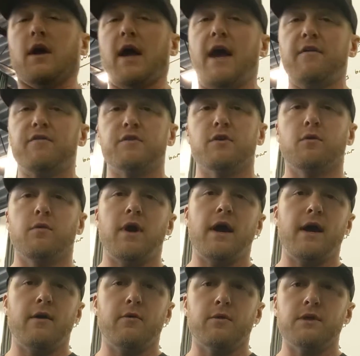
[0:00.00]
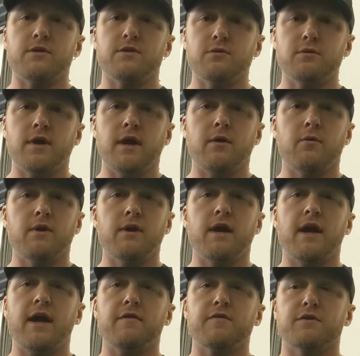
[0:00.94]
After a while, we do not want
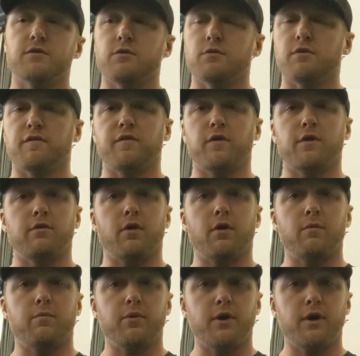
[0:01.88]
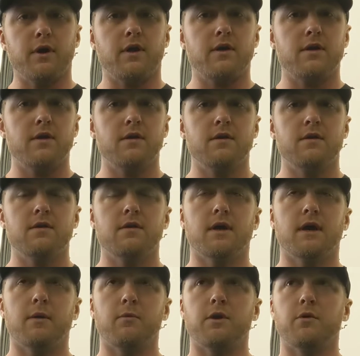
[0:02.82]
to have to refer to our book.
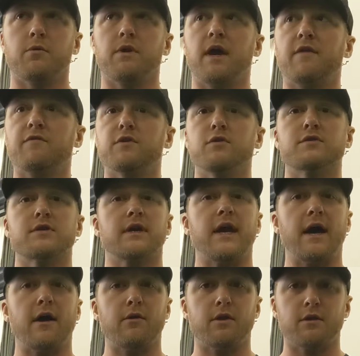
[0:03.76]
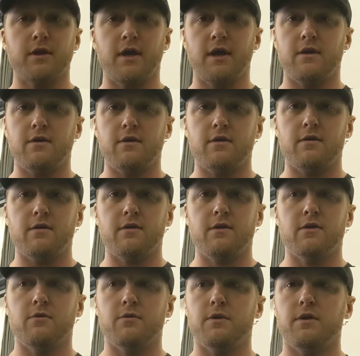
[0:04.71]
We don't want to have to use a calculator.
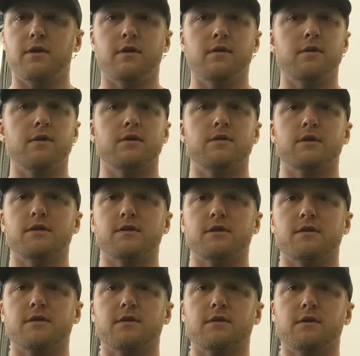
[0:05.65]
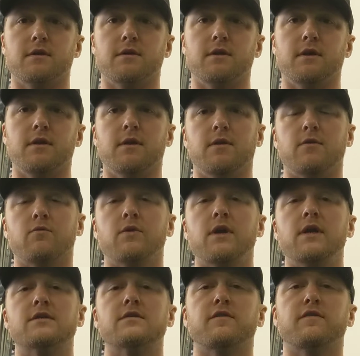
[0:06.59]
You don't want and the
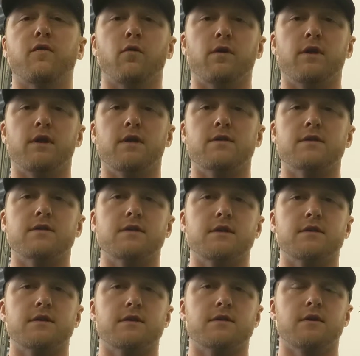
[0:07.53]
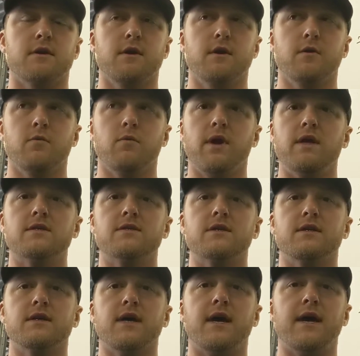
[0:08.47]
reason for this is
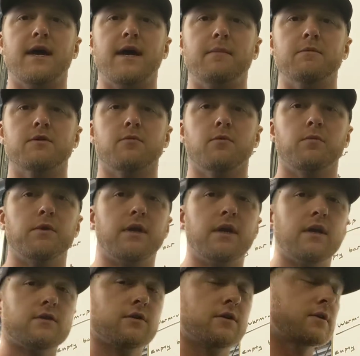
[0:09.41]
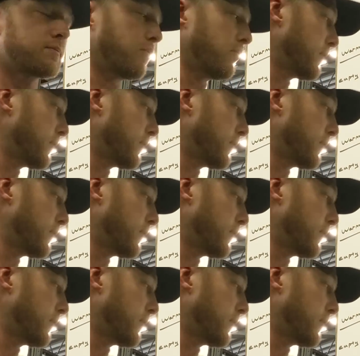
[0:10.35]
wasted time to when we get to this